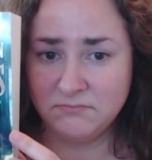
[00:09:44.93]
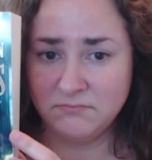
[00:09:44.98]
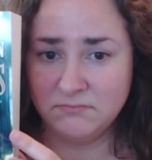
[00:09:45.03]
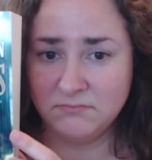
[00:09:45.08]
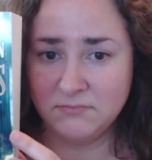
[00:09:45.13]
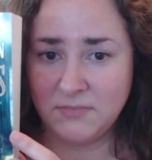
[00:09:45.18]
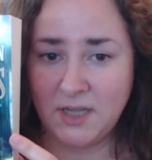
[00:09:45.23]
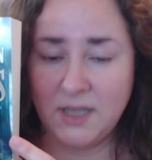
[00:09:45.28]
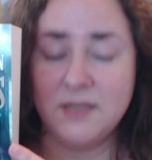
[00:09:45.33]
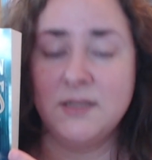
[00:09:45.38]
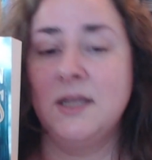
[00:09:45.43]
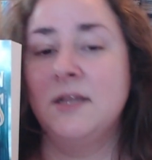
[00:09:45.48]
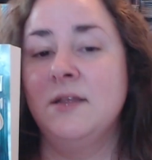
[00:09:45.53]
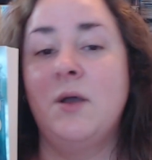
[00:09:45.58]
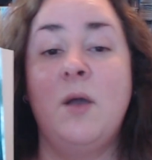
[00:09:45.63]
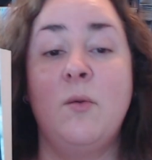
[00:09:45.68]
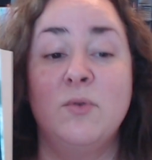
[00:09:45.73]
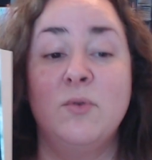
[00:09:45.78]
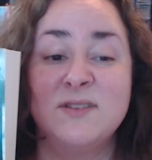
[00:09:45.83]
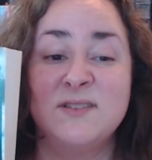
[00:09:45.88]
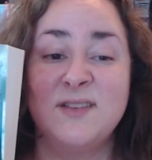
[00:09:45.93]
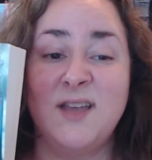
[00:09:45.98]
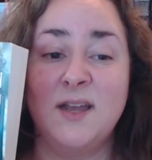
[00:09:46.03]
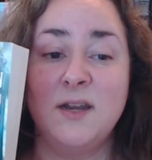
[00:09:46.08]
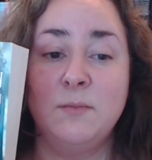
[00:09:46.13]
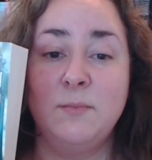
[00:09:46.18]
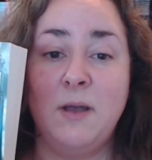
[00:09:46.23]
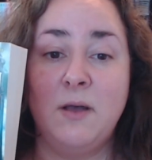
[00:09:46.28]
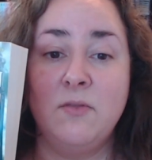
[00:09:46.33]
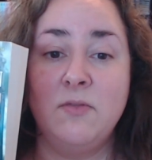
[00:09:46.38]
and I was sad
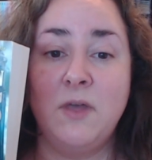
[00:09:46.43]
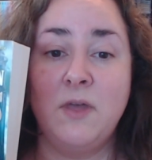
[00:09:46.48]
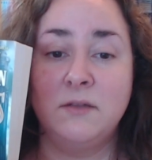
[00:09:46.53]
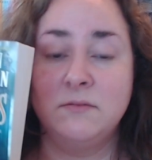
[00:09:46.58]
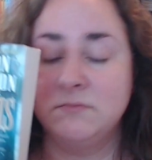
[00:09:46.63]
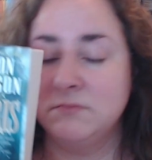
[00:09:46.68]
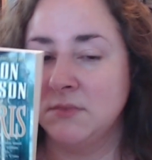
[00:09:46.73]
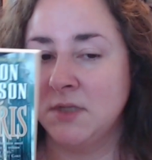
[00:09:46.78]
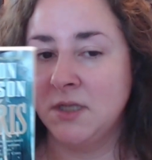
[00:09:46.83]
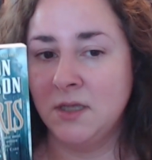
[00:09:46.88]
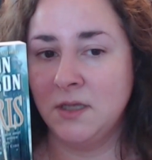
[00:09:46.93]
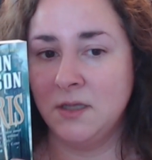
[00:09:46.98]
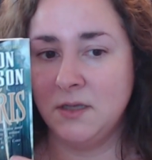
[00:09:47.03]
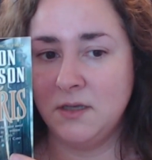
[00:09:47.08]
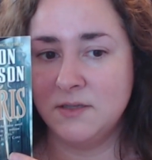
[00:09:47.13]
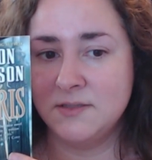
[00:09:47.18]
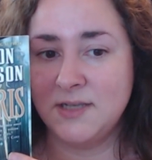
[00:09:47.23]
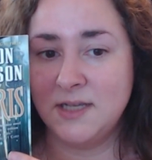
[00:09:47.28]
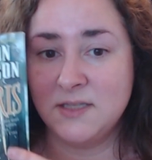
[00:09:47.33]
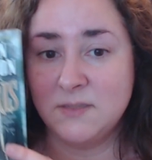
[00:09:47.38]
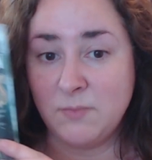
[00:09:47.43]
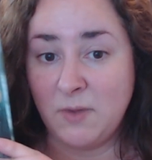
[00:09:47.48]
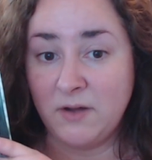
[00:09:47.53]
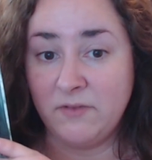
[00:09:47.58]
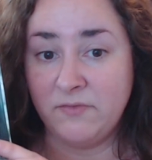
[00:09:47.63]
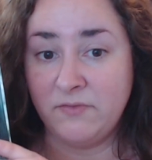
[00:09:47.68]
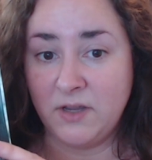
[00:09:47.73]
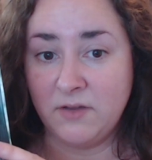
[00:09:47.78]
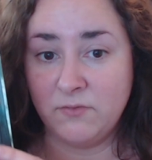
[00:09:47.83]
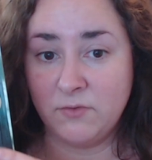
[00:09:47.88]
about that, because that's my
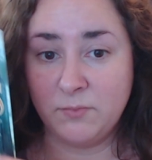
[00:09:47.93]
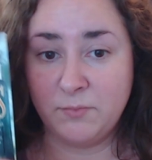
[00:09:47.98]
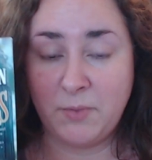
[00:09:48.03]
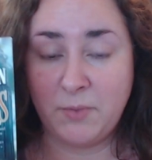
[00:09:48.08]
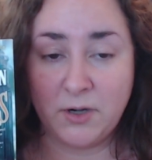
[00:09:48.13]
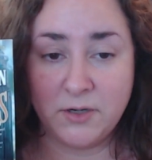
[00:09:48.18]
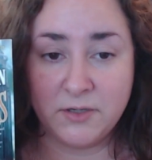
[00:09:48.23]
favorite part.